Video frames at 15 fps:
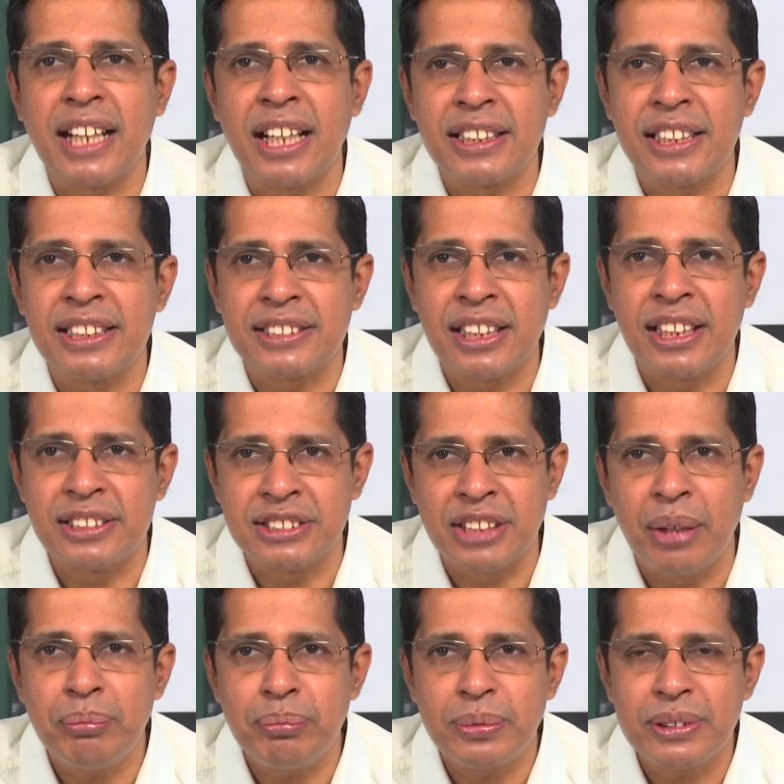a conditional
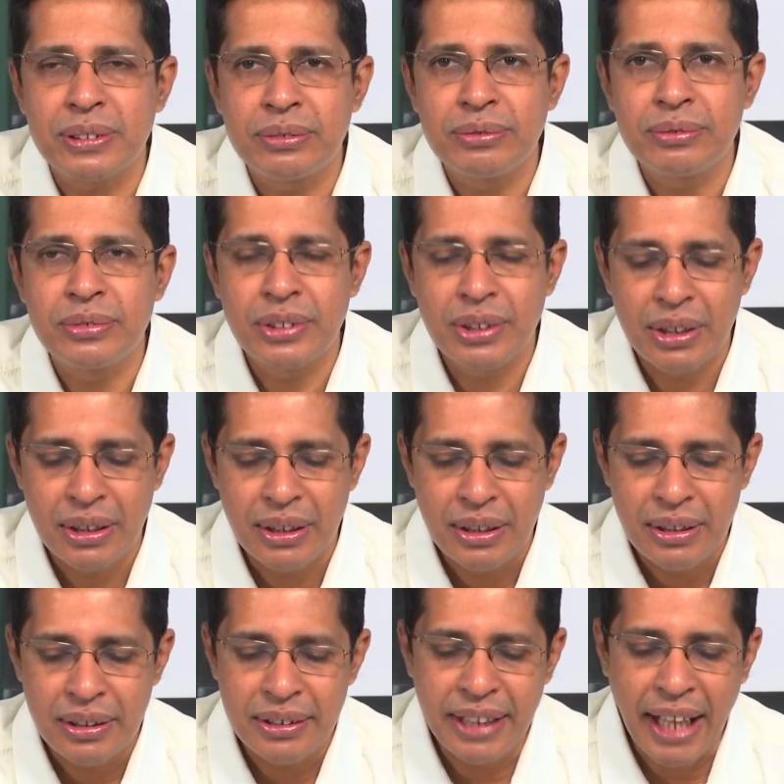jump.
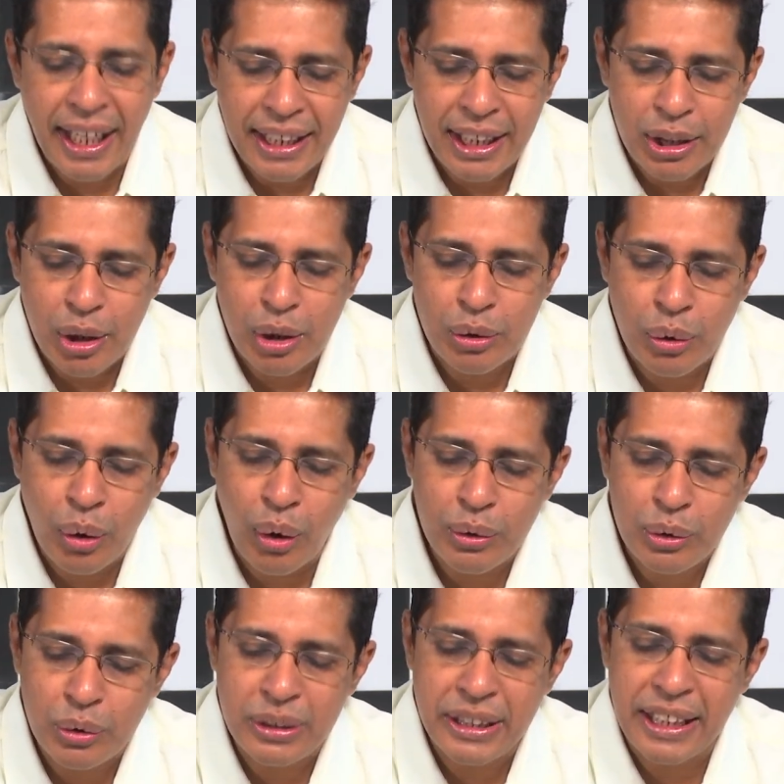Then it will
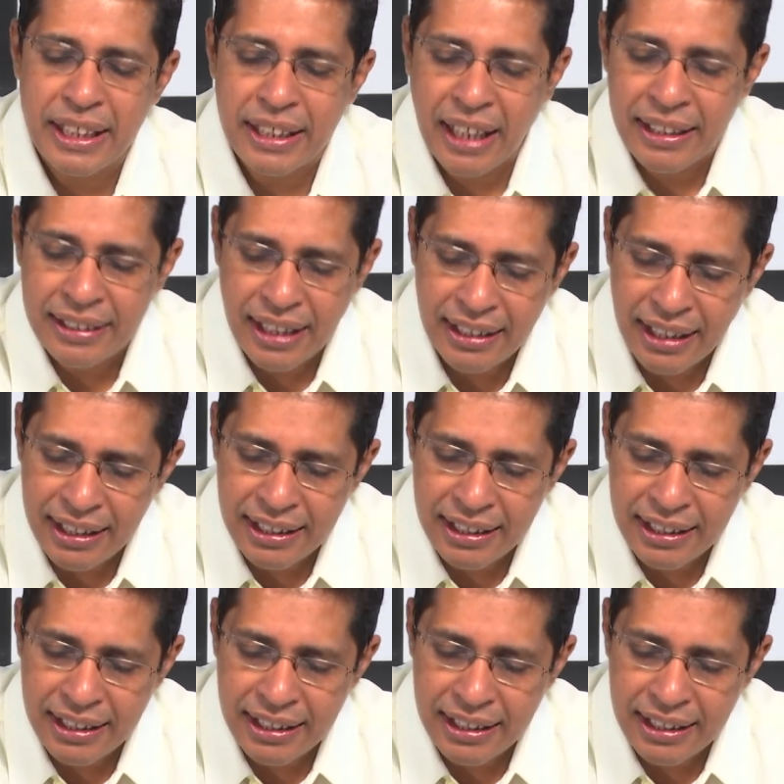go to the content